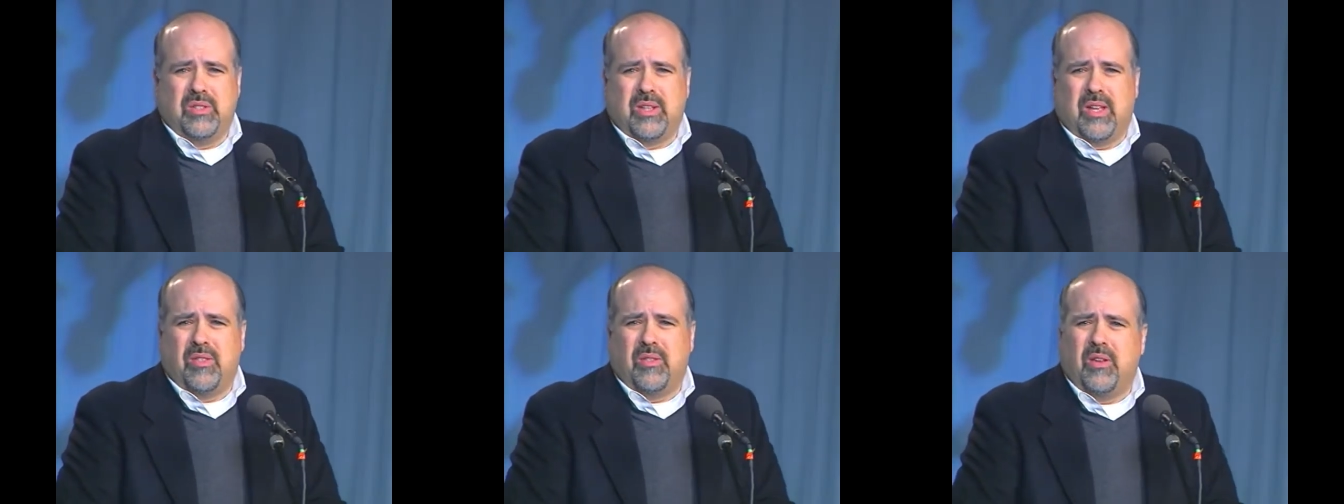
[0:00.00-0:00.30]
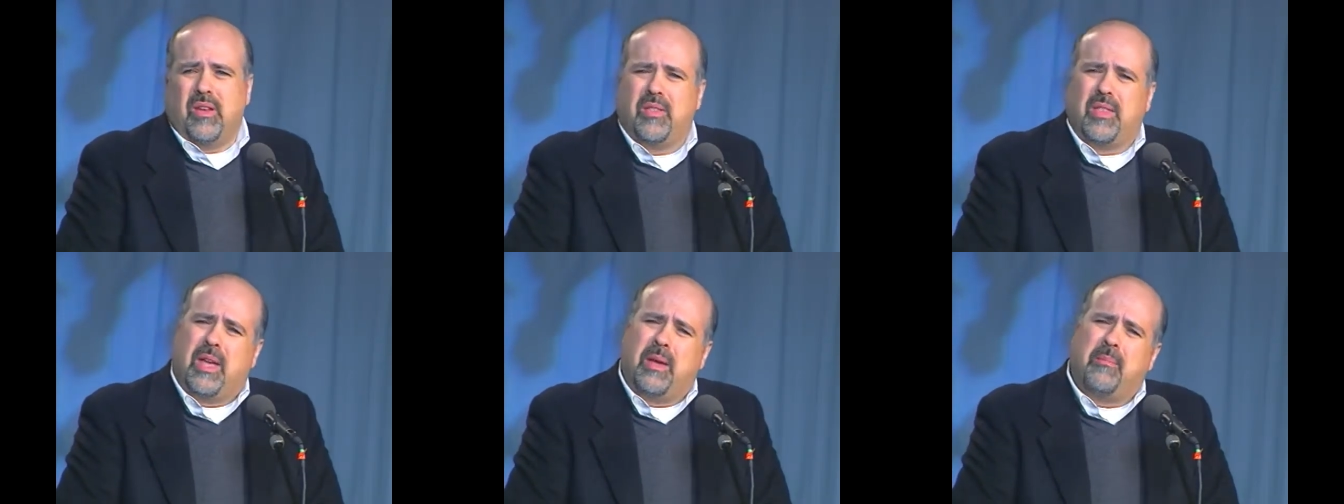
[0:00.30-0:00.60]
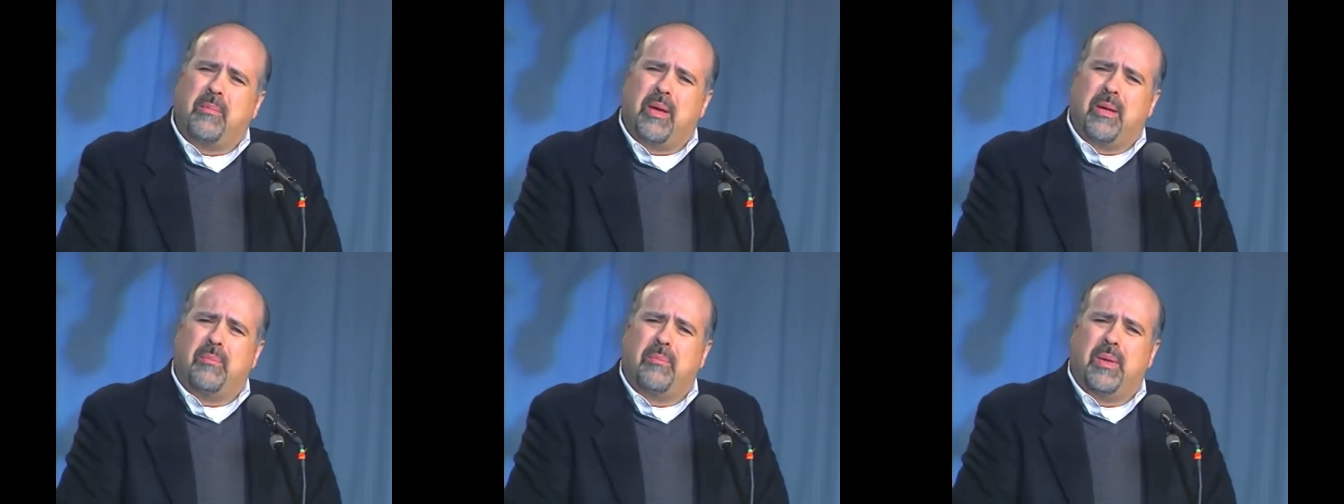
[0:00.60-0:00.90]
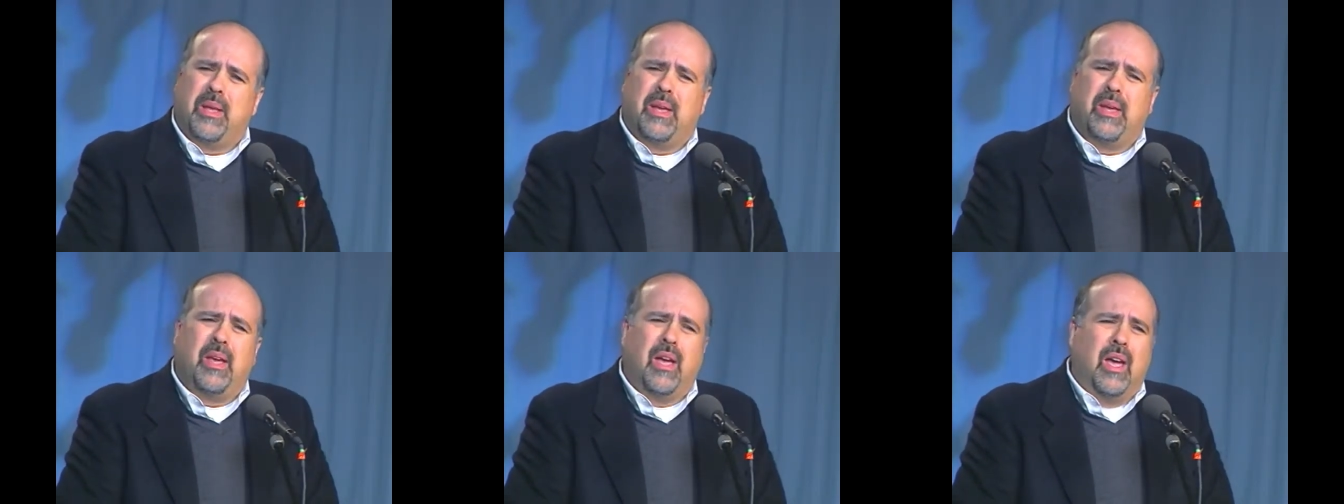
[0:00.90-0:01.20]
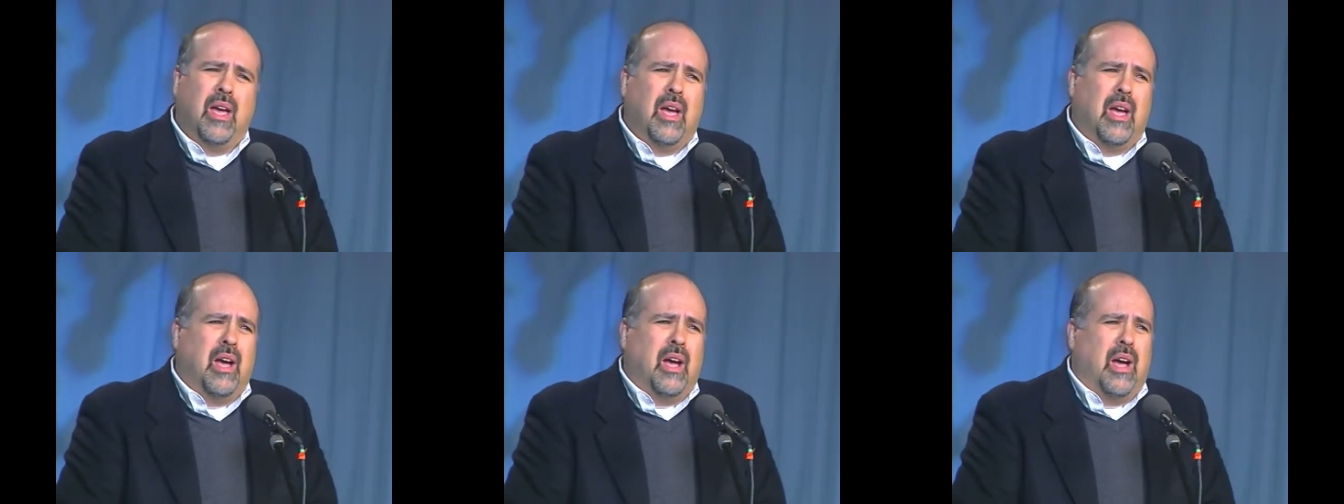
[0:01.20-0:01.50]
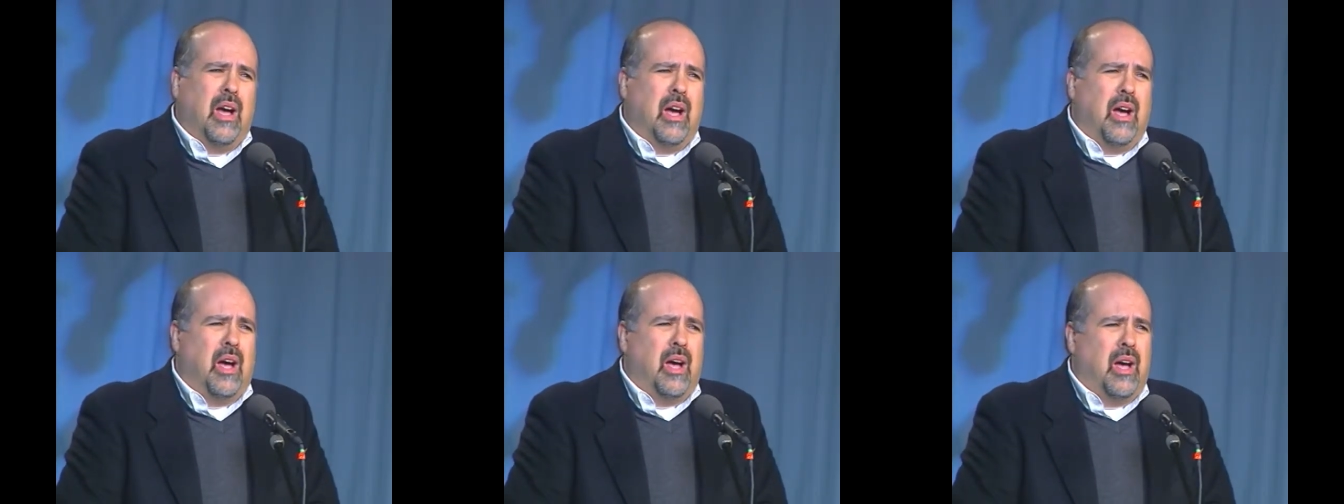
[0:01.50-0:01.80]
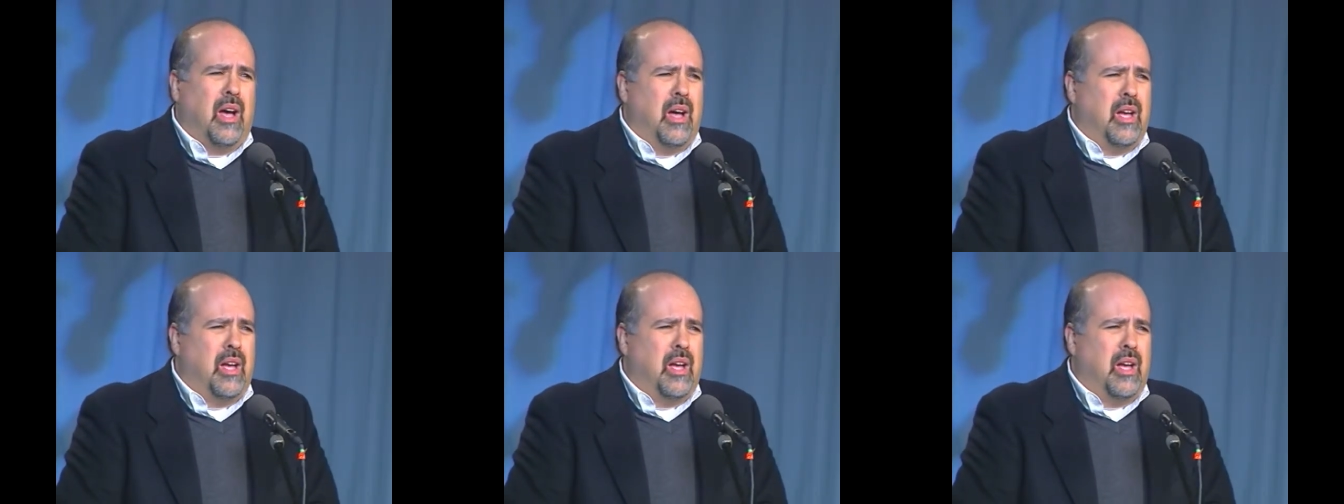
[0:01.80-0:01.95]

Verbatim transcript: I thought that might be uh,